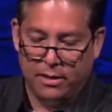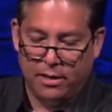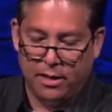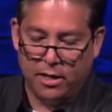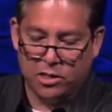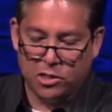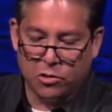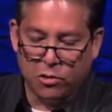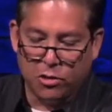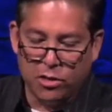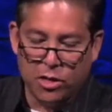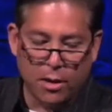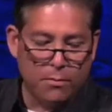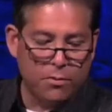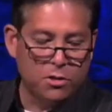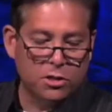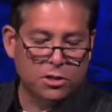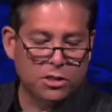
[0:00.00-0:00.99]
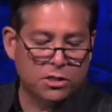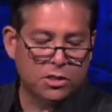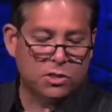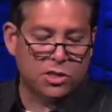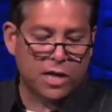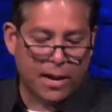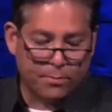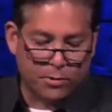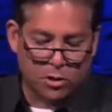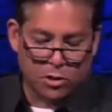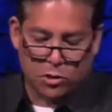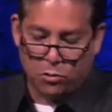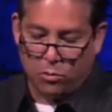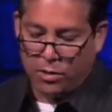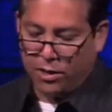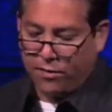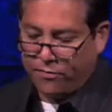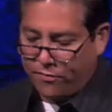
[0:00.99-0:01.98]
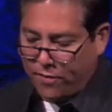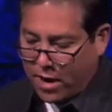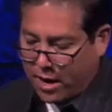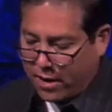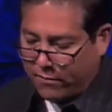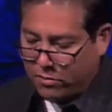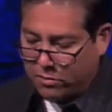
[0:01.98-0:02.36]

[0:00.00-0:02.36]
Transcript: And so in Numbers chapter twenty-five,